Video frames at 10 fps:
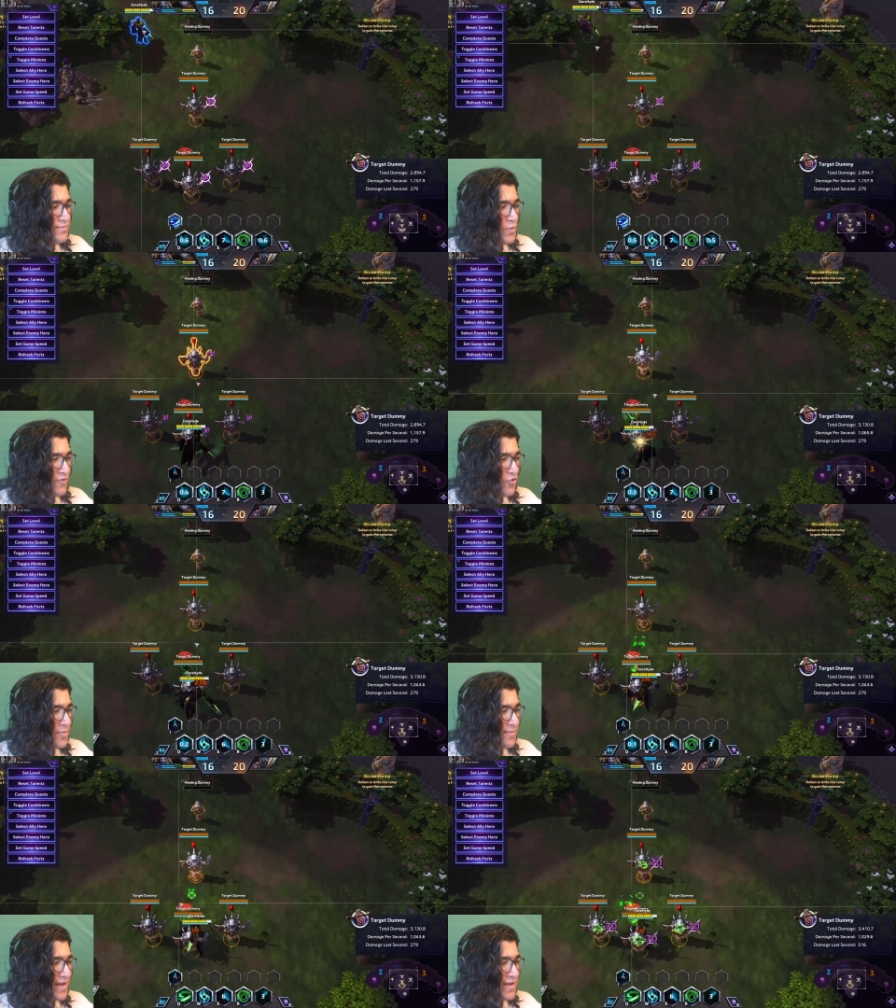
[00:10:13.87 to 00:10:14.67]
Then we
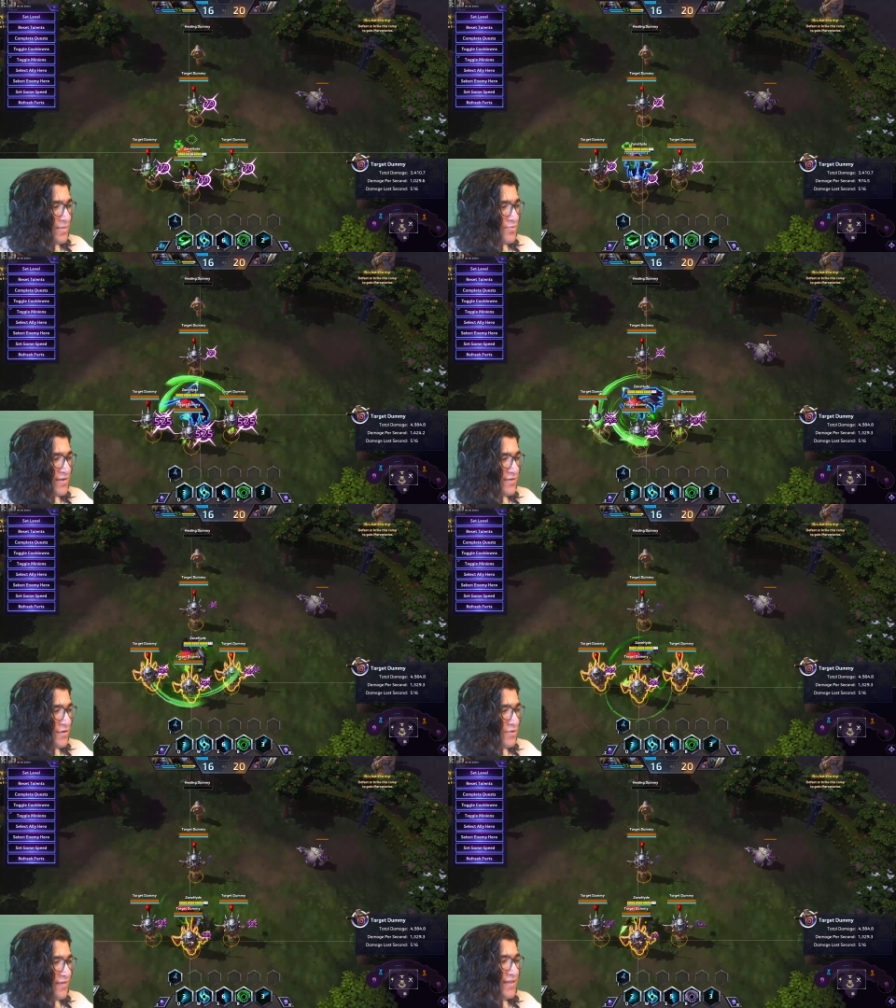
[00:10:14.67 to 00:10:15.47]
Vorpal back in, press
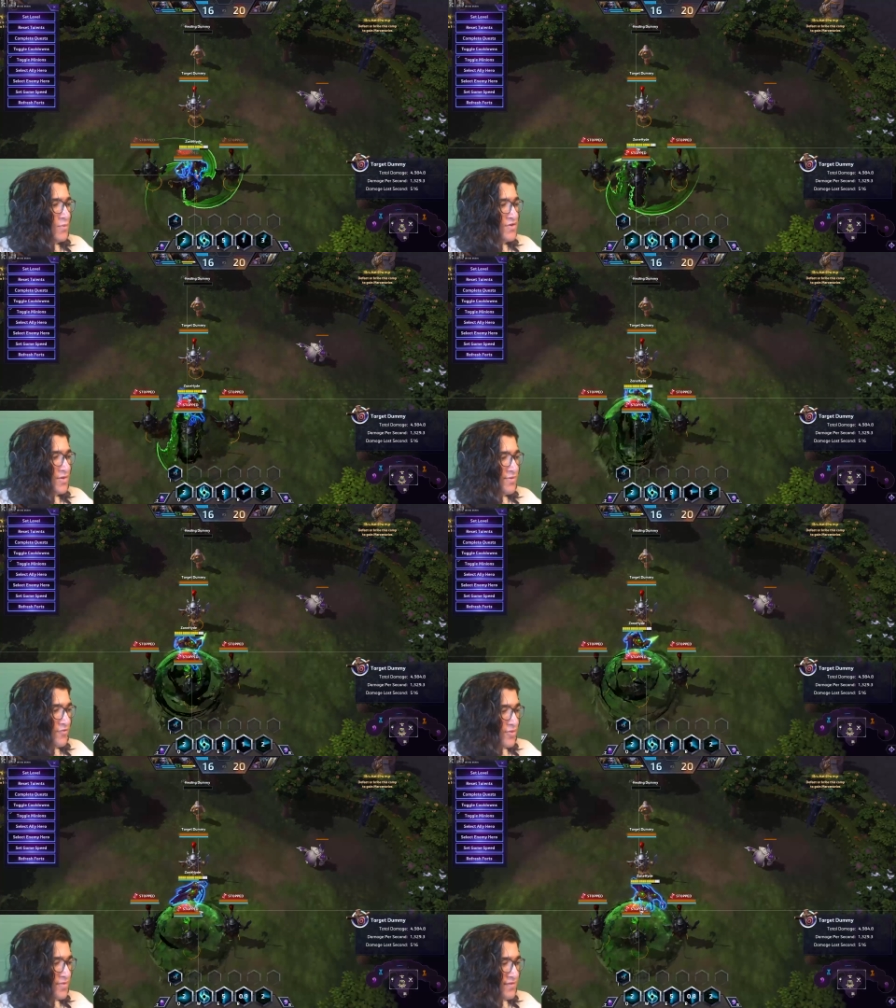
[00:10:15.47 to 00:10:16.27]
Q, and then we drop the
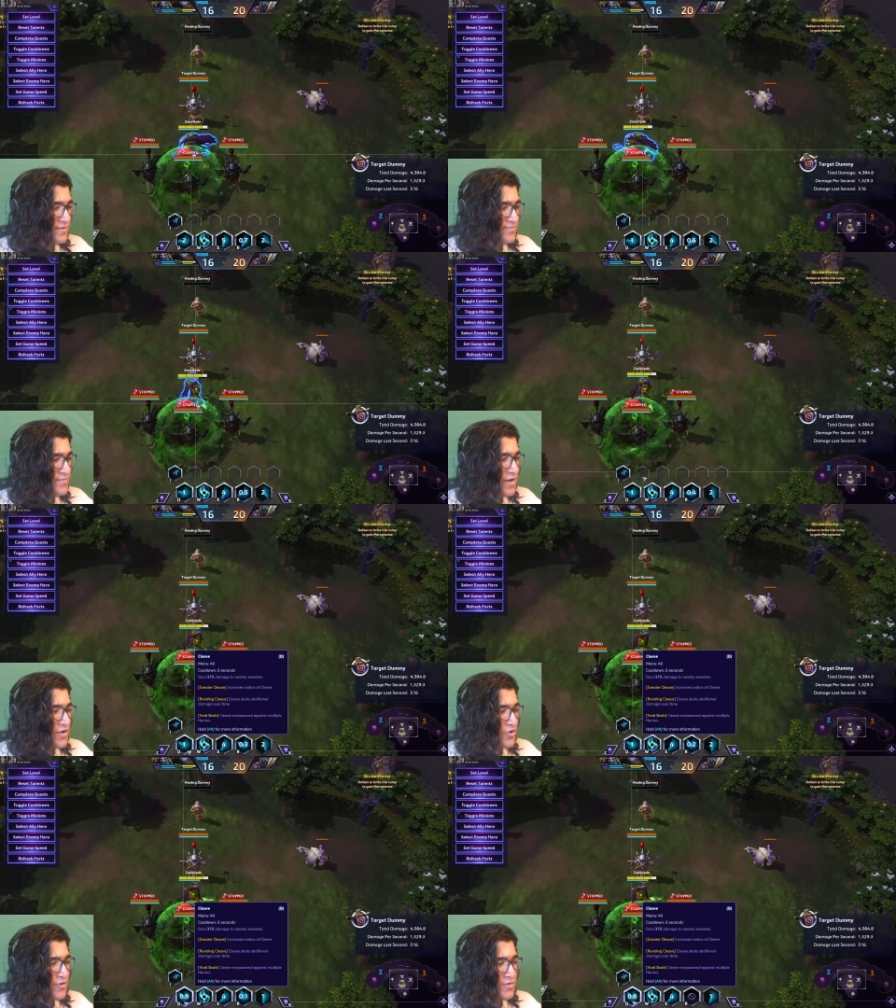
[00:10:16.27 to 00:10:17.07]
Void Prison.
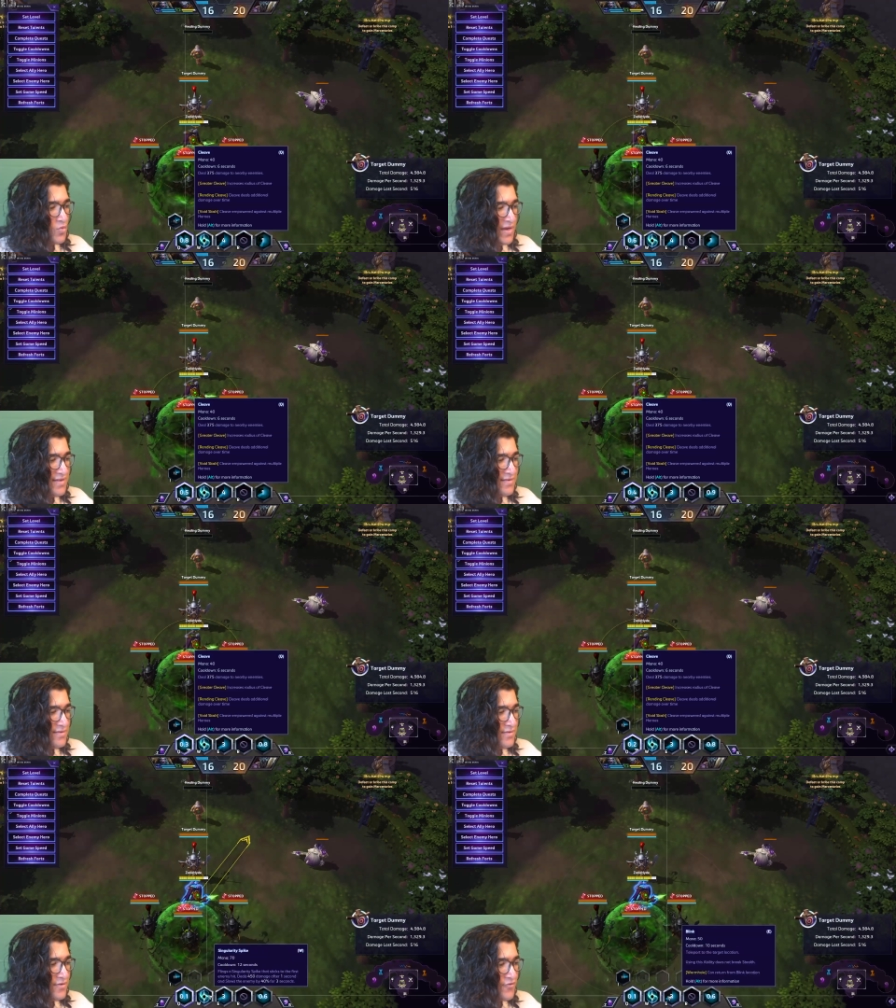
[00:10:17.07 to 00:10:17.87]
You're going to wait
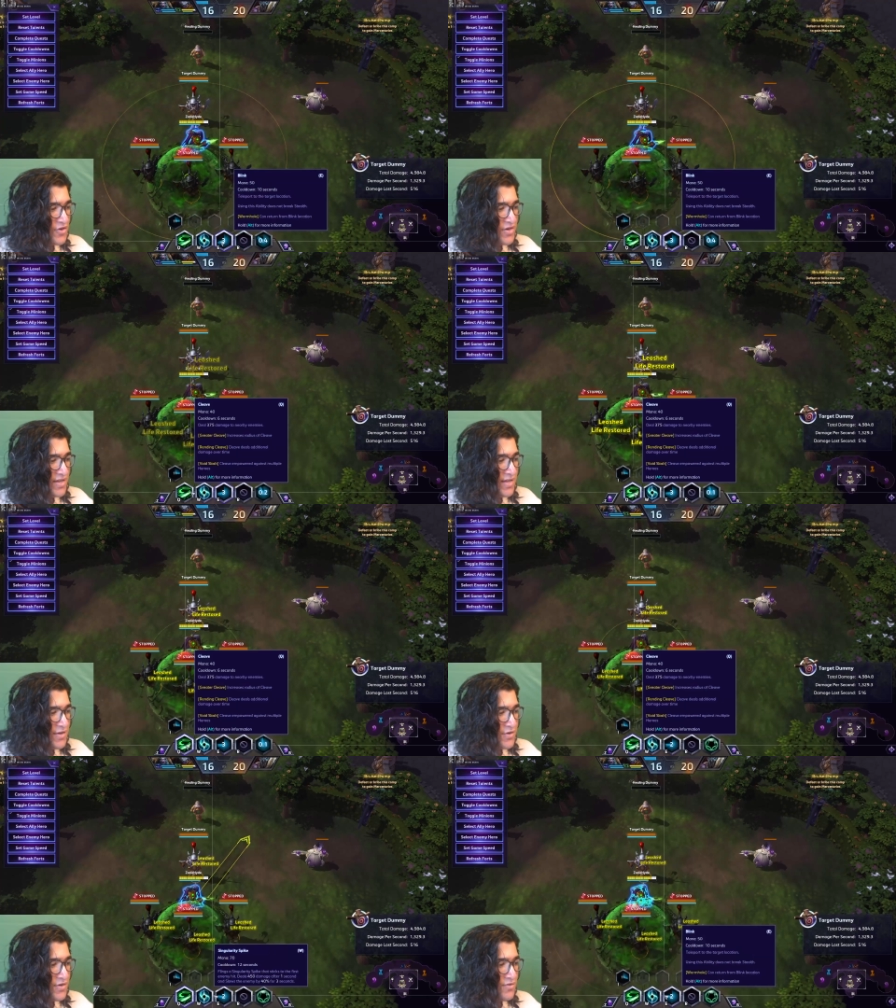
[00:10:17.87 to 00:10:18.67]
for your E
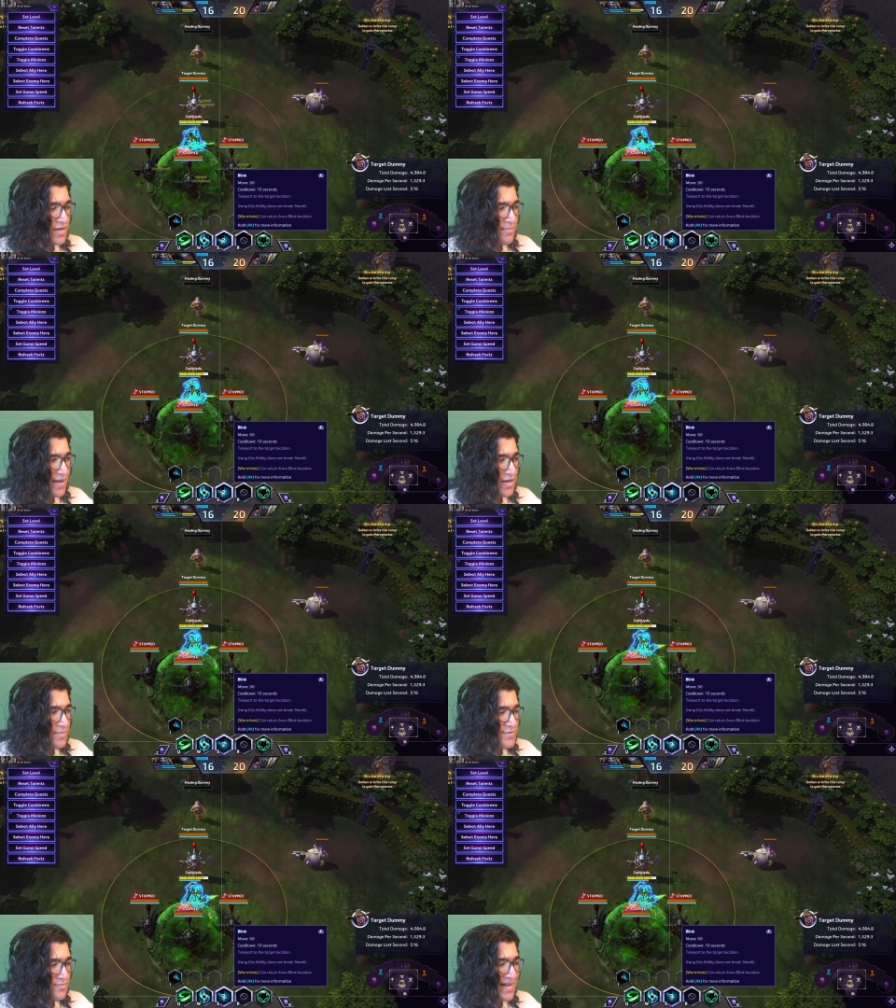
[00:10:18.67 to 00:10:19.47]
and your Q to come back
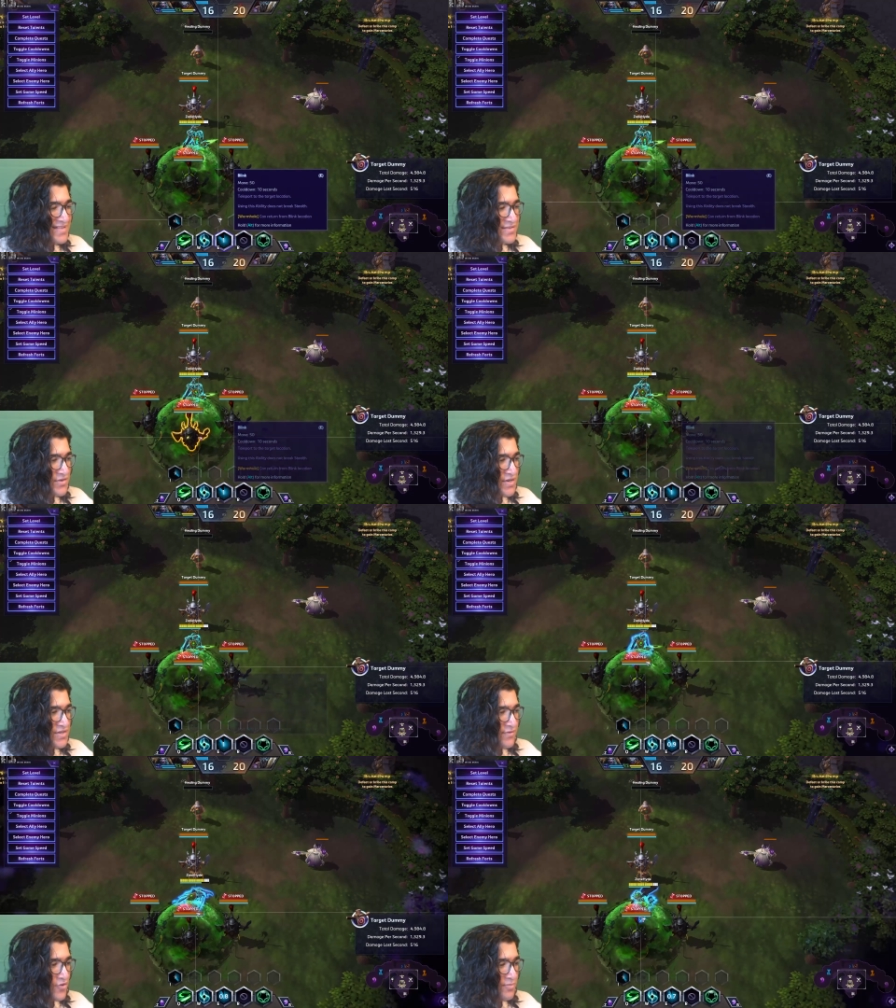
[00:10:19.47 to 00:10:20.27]
up. So max
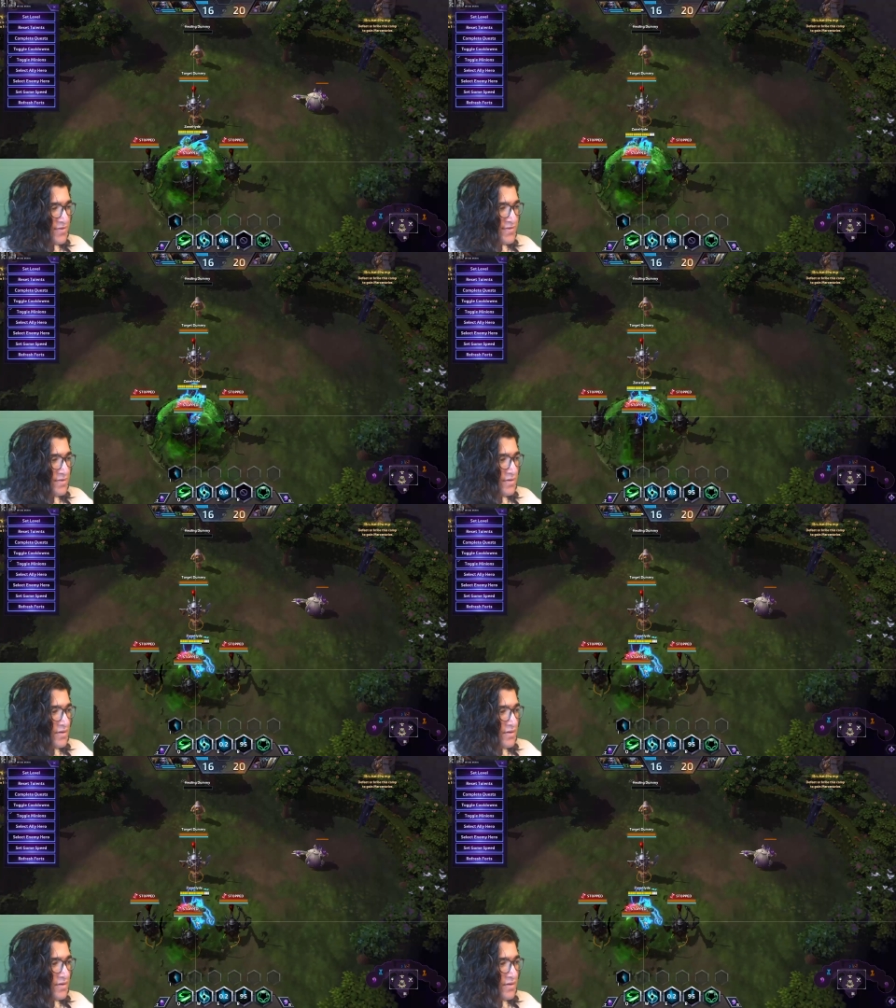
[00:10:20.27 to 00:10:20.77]
duration the Void Prison.